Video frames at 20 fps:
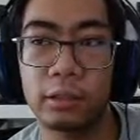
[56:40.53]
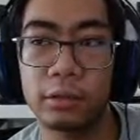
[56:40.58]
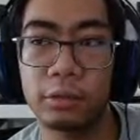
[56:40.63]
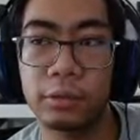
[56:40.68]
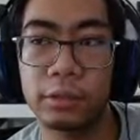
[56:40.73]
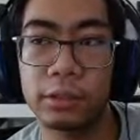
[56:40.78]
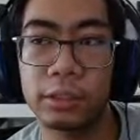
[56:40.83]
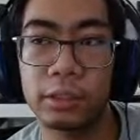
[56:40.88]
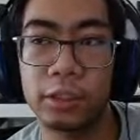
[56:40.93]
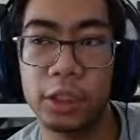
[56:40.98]

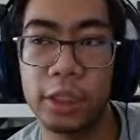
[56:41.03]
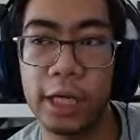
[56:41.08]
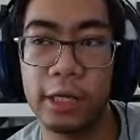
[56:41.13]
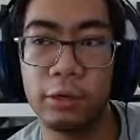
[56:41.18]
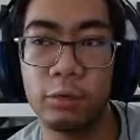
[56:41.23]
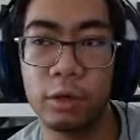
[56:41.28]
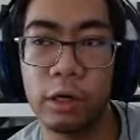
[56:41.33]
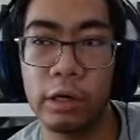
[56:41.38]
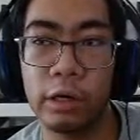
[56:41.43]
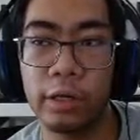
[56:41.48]
was it
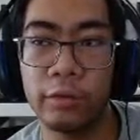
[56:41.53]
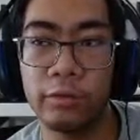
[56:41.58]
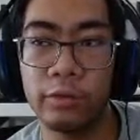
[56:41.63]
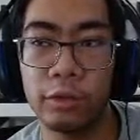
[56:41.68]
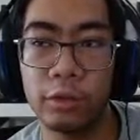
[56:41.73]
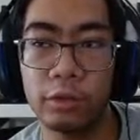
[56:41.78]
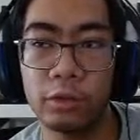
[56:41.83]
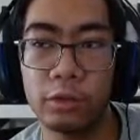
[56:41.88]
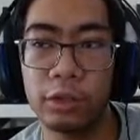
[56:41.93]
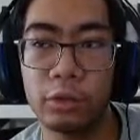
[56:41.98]
January of
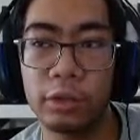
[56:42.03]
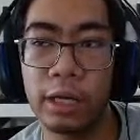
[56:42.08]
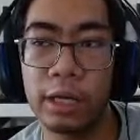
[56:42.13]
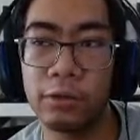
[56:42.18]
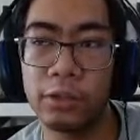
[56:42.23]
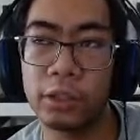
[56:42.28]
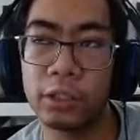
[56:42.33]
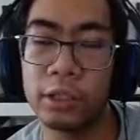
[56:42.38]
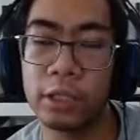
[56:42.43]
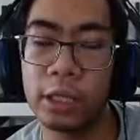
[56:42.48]

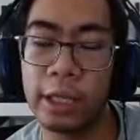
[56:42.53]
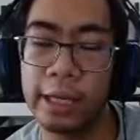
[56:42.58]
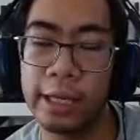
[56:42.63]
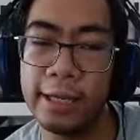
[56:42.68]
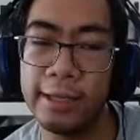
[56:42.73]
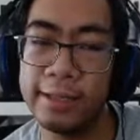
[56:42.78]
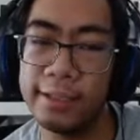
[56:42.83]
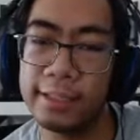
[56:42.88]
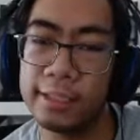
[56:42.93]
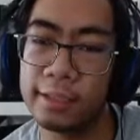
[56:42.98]

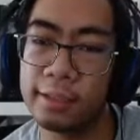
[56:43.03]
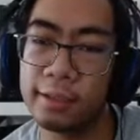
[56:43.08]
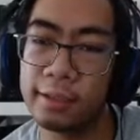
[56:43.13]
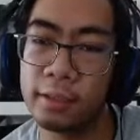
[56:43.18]
2008?